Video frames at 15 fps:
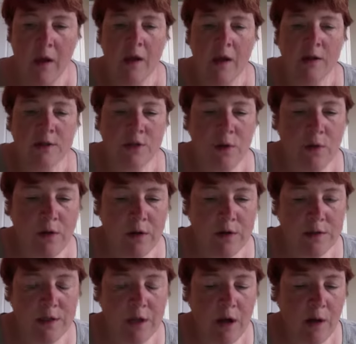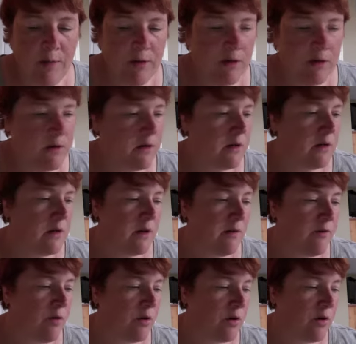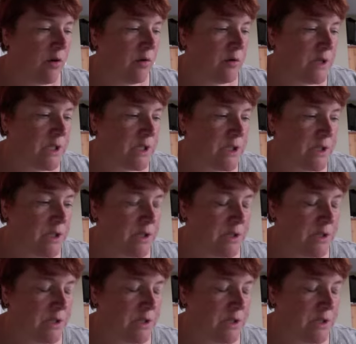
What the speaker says: So there's the opportunity for co-teaching,